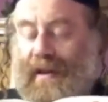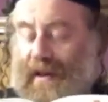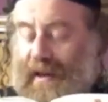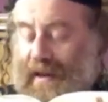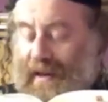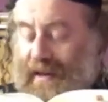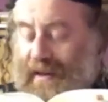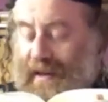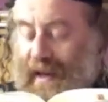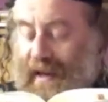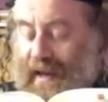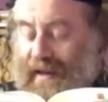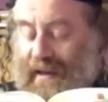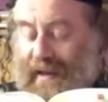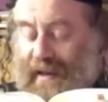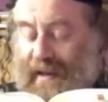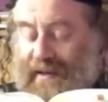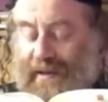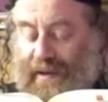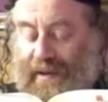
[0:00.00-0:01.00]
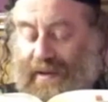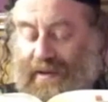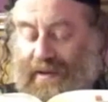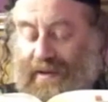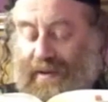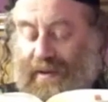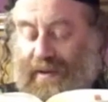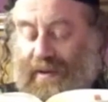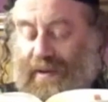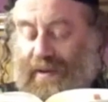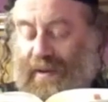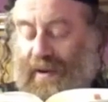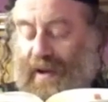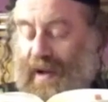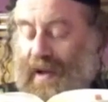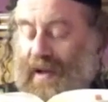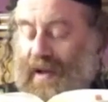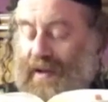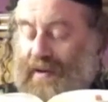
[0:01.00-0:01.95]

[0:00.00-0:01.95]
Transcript: uh, in the he's going to